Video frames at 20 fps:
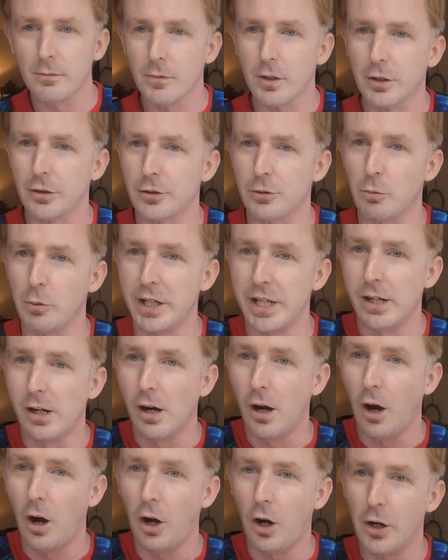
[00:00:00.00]
because we
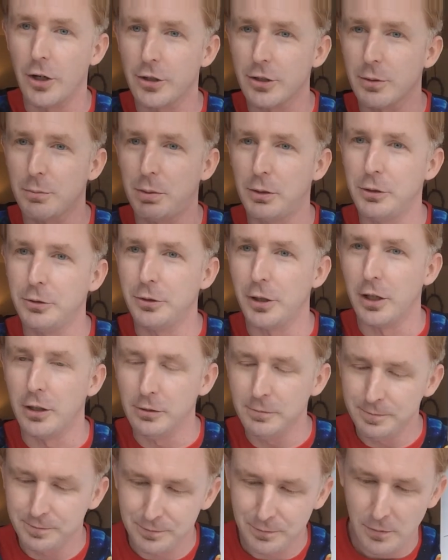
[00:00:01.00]
heart
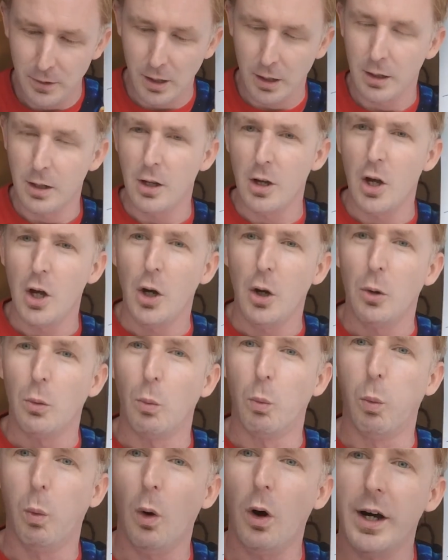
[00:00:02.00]
Pluto,
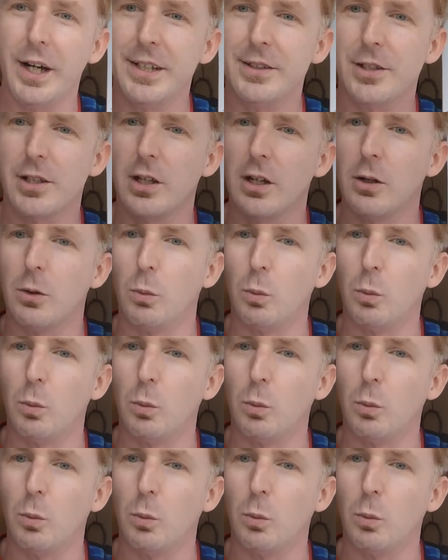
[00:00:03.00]
what